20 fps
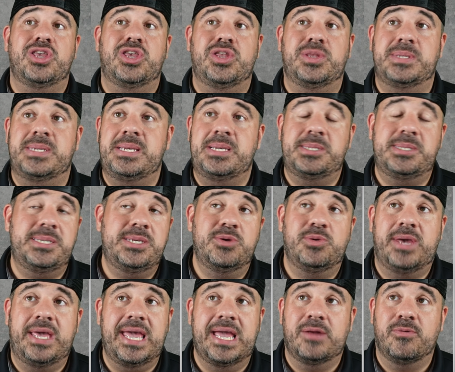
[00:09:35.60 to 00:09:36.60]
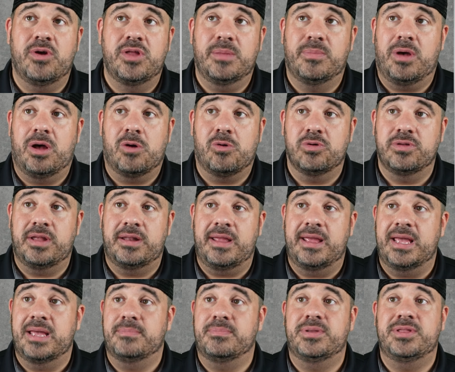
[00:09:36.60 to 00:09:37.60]
TCU can't run the ball worth a
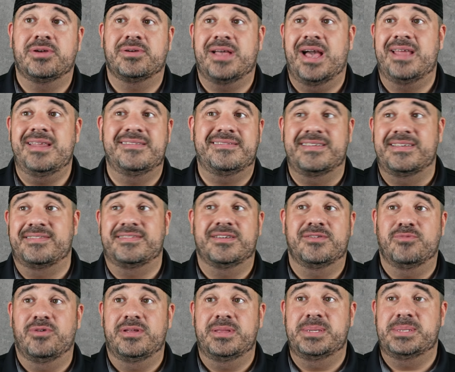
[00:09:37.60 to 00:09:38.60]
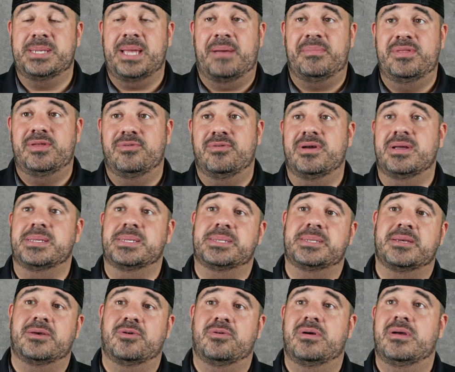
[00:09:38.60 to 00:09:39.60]
damn, but they're kind of decent on the top of the run.
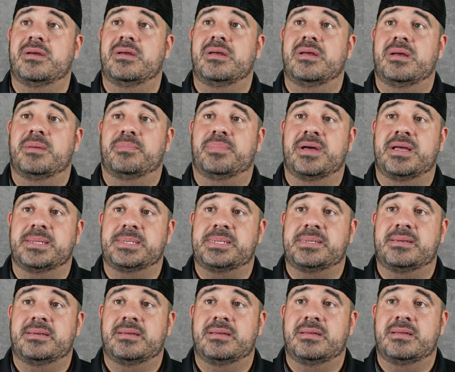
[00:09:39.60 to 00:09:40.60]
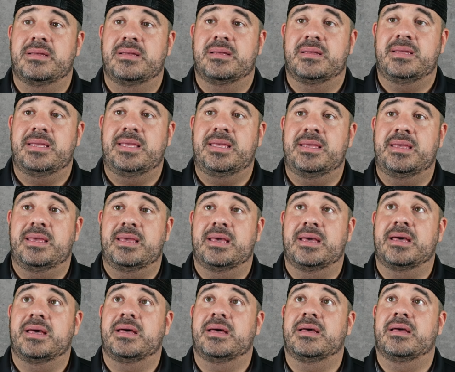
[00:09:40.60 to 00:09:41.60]
So, but
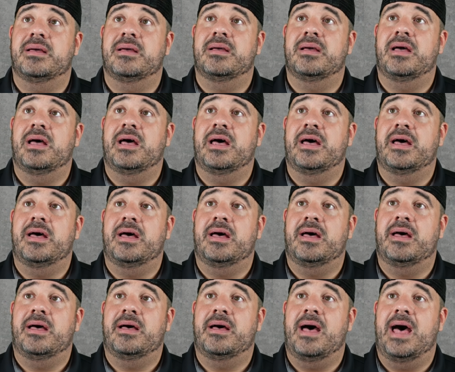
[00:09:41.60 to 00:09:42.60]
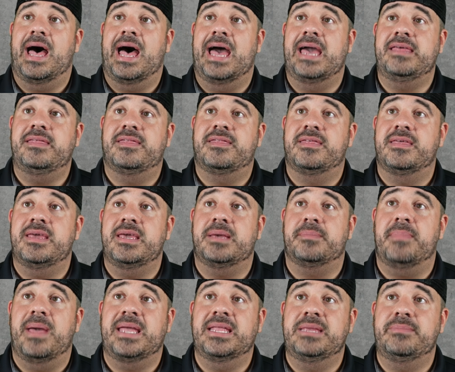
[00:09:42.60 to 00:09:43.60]
yeah, I think
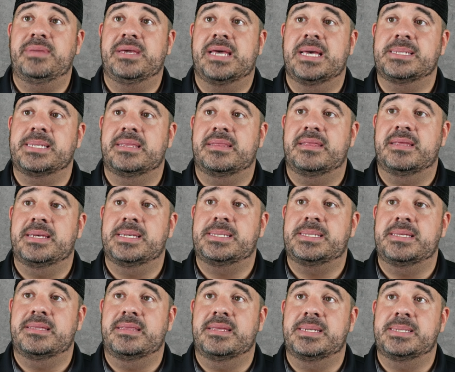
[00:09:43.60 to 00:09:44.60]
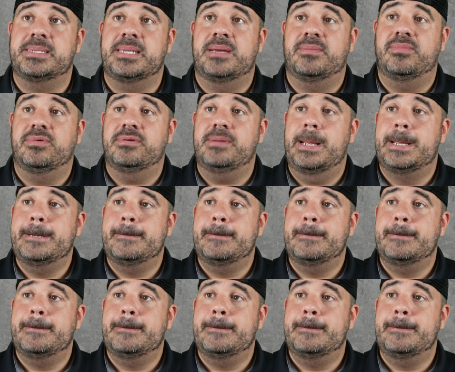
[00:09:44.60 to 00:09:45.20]
mainly because of this and this number,